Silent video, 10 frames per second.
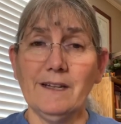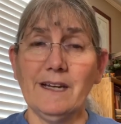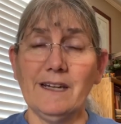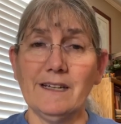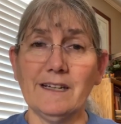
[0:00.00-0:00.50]

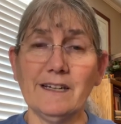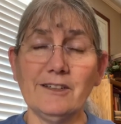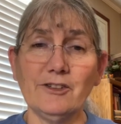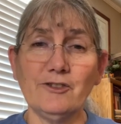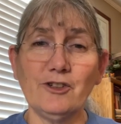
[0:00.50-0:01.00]

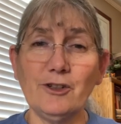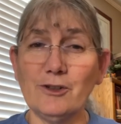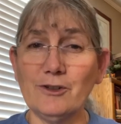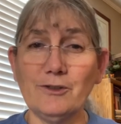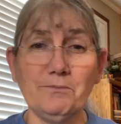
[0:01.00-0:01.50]
And she
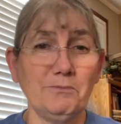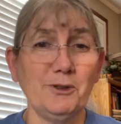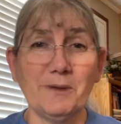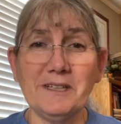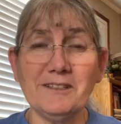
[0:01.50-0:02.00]
could
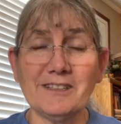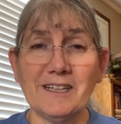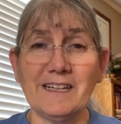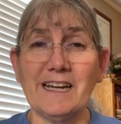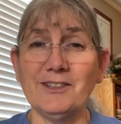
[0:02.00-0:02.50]
do
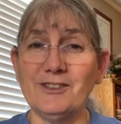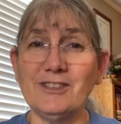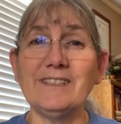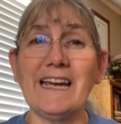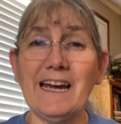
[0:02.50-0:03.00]
anything and
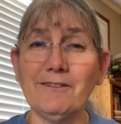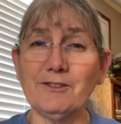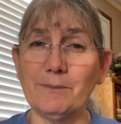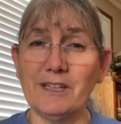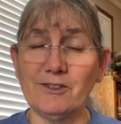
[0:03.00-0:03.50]
didn't have
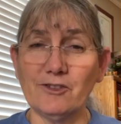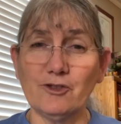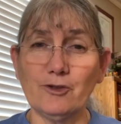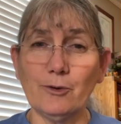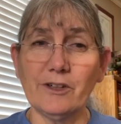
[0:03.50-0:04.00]
to make
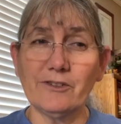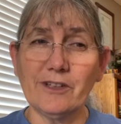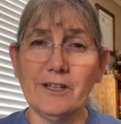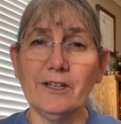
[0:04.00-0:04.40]
this choice